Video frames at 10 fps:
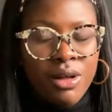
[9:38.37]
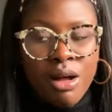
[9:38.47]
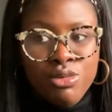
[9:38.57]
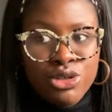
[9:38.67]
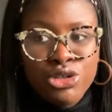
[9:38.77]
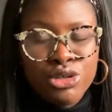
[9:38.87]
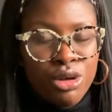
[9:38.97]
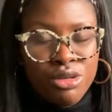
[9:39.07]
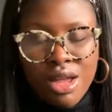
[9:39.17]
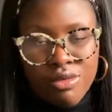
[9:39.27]
I was so
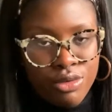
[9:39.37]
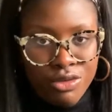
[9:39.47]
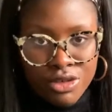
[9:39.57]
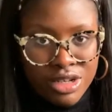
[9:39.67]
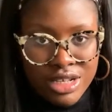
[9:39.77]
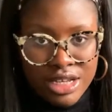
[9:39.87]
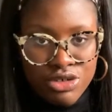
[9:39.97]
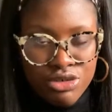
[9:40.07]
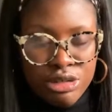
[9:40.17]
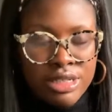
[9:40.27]
thankful for those
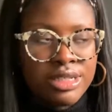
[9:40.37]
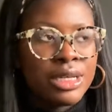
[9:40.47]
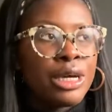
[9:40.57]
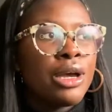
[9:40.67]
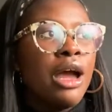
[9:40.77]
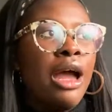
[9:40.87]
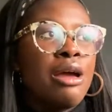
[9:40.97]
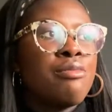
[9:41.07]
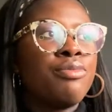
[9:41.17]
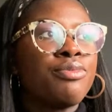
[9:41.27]
lecturers.
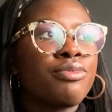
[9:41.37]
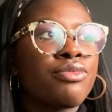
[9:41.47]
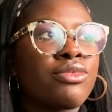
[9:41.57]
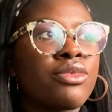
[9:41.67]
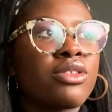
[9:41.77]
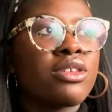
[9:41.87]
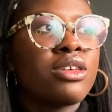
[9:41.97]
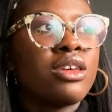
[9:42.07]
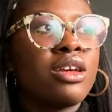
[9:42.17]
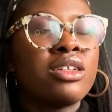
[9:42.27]

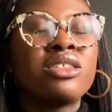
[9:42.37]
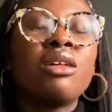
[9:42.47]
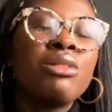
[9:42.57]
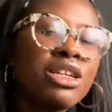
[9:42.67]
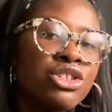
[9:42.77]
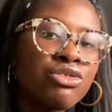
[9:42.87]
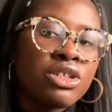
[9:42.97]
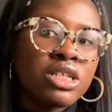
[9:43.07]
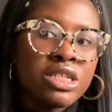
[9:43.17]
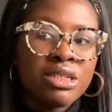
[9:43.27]
Some
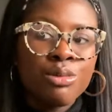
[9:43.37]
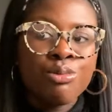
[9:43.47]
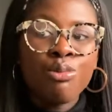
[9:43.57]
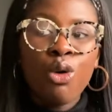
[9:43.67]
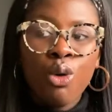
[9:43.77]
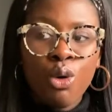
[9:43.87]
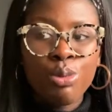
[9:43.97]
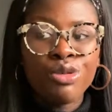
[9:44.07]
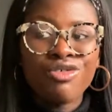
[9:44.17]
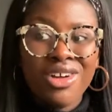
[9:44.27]
lecturers more
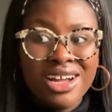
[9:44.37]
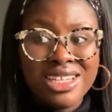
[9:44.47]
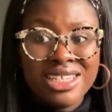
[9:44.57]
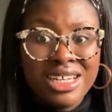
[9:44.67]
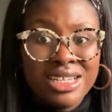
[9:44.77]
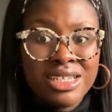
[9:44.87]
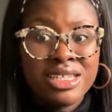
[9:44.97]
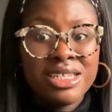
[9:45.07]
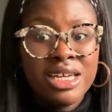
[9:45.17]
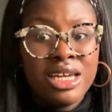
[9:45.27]
provided
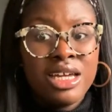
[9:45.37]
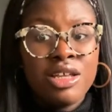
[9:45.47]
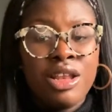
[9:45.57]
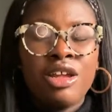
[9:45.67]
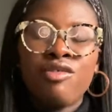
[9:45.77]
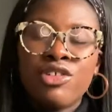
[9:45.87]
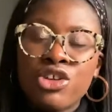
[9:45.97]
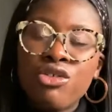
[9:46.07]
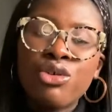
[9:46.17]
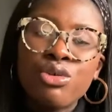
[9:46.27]
like
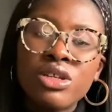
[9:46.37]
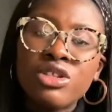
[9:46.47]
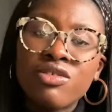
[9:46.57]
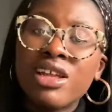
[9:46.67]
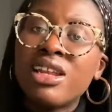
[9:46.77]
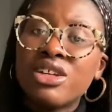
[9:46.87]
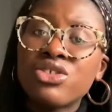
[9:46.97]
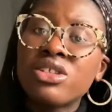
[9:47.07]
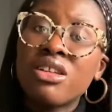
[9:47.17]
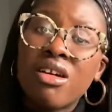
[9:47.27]
video recordings of their
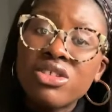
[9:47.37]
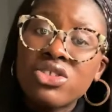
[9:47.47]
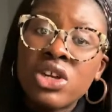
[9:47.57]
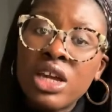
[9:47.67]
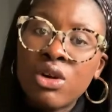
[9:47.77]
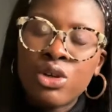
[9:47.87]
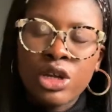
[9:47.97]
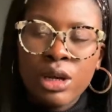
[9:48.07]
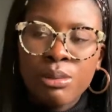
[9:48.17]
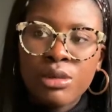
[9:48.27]
lectures last year on
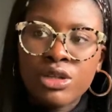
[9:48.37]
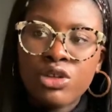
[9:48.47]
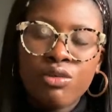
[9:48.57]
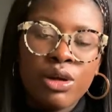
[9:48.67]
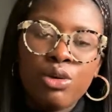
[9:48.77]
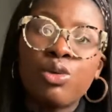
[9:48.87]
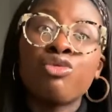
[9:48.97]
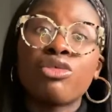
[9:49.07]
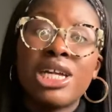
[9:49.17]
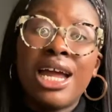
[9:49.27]
a software called
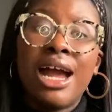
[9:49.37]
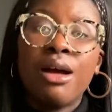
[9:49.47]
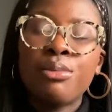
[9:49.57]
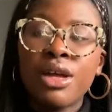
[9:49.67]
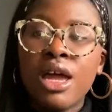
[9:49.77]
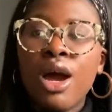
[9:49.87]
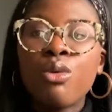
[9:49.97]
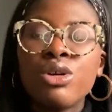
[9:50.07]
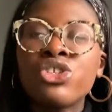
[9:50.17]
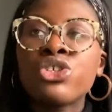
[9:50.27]
Recap,
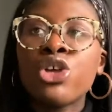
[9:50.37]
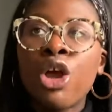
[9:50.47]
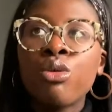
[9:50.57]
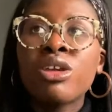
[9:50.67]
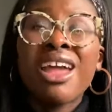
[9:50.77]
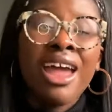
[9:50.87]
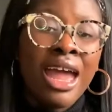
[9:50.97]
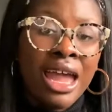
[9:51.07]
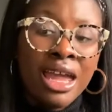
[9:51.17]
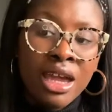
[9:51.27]
which is
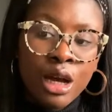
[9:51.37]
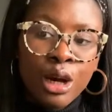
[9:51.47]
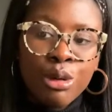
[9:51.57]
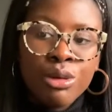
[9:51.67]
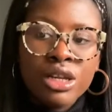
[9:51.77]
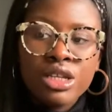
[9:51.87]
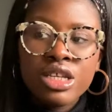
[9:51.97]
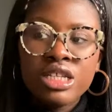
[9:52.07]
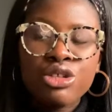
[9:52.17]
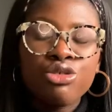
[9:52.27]
okay, but
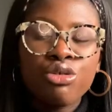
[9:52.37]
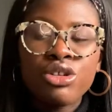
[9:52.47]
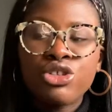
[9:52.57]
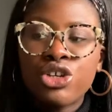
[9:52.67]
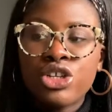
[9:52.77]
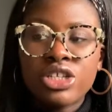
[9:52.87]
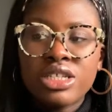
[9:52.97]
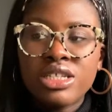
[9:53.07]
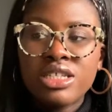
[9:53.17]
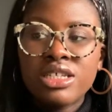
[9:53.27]
it's not as good
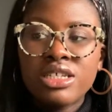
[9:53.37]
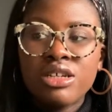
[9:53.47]
as